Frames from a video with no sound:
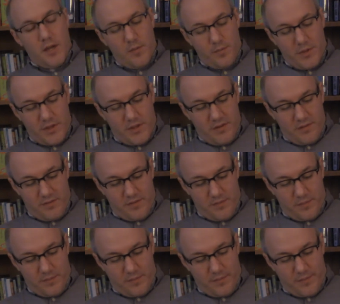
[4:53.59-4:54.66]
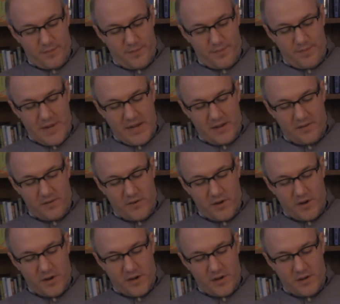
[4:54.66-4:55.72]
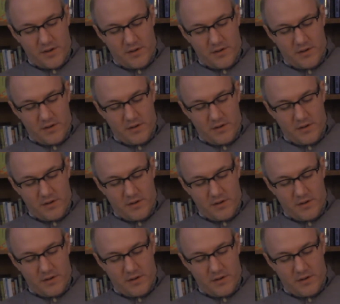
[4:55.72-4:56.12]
But this makes God